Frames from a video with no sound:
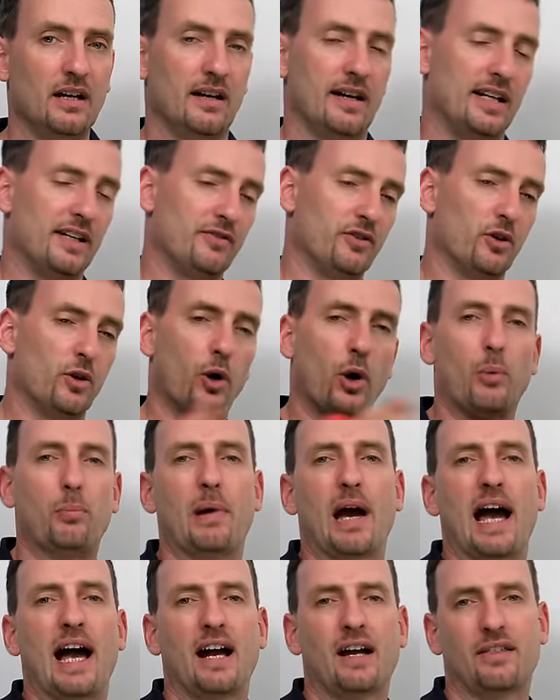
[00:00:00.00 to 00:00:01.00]
And if you go
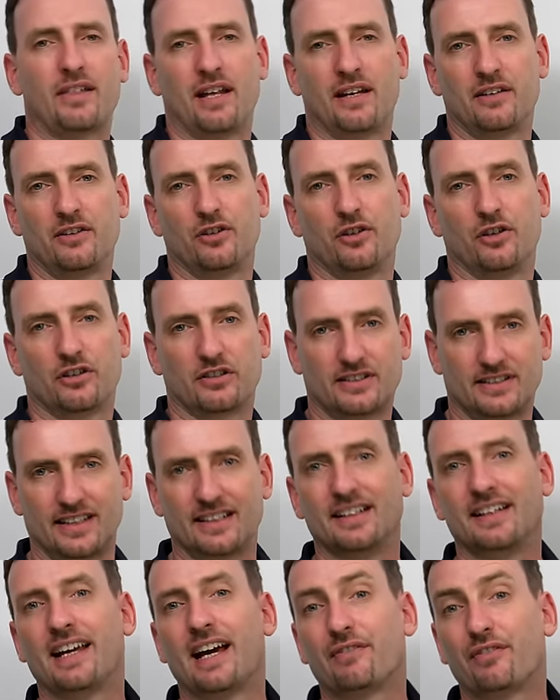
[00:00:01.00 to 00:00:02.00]
back, then you'll
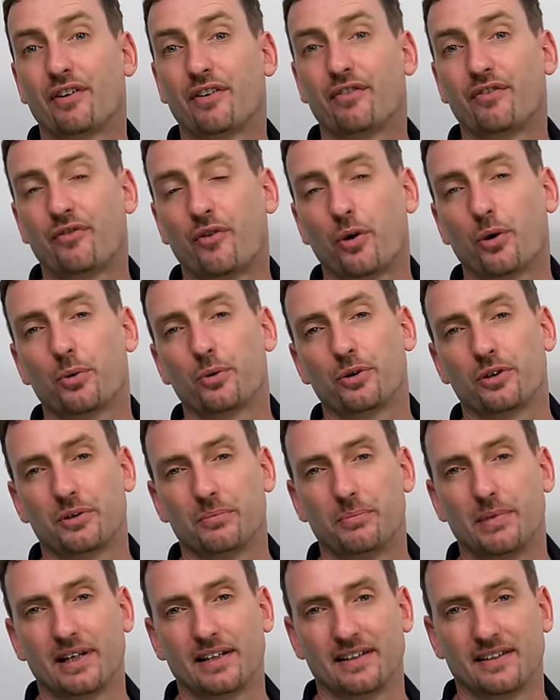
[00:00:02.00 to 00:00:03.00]
suddenly have a
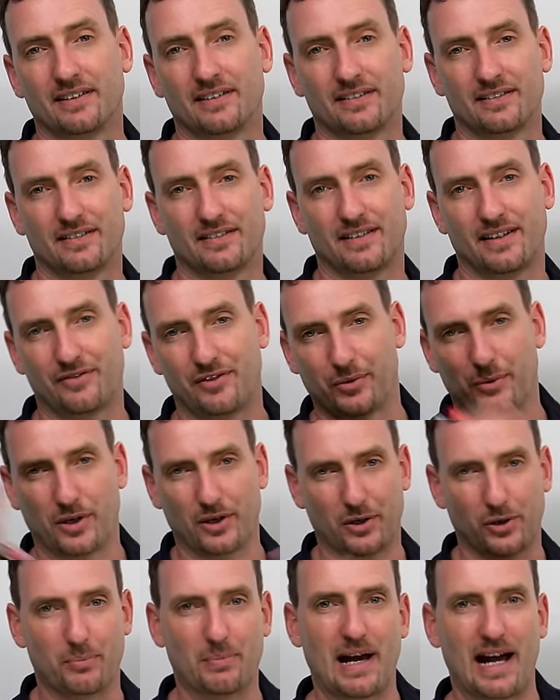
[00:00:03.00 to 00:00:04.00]
forward button if you
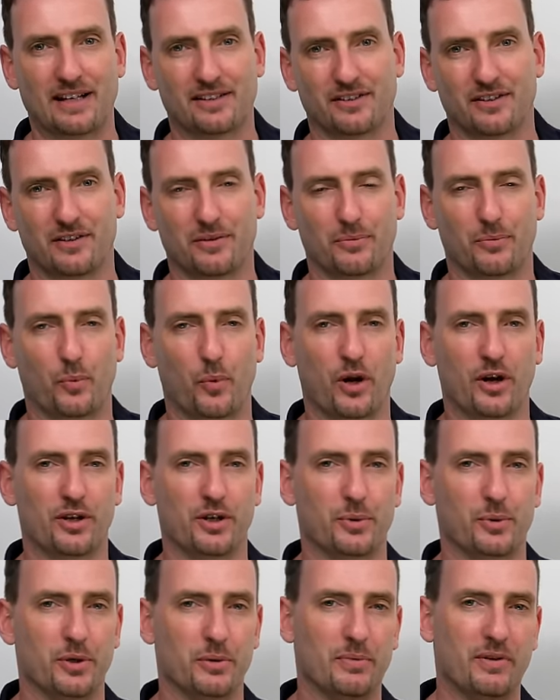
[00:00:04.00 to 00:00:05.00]
want to go back to where
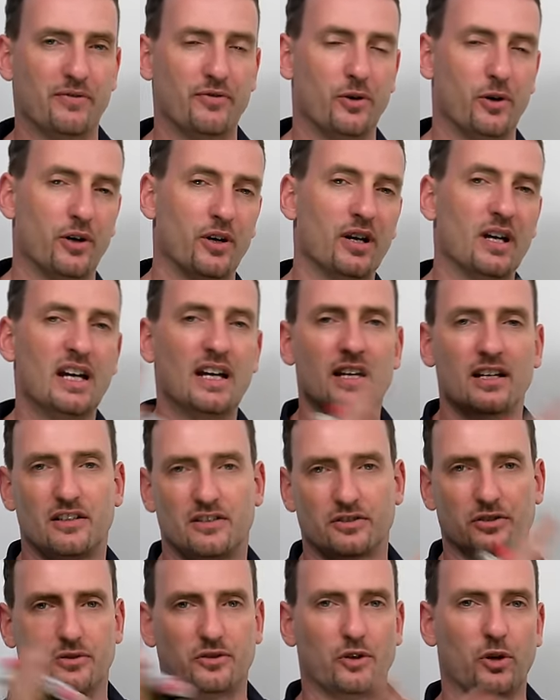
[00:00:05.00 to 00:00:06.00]
you were before.
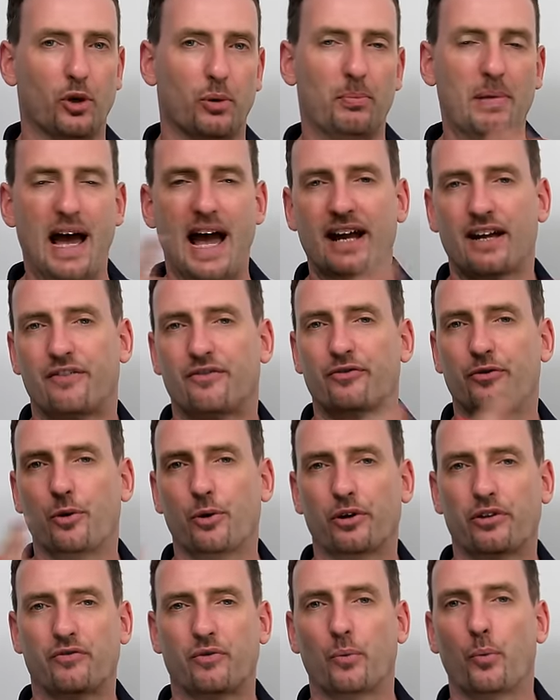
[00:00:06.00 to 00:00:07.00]
So to go back and
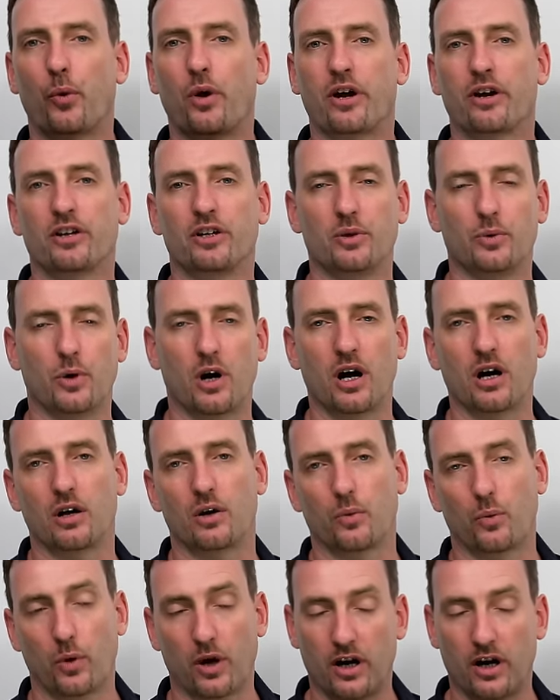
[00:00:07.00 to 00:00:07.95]
forth from where you are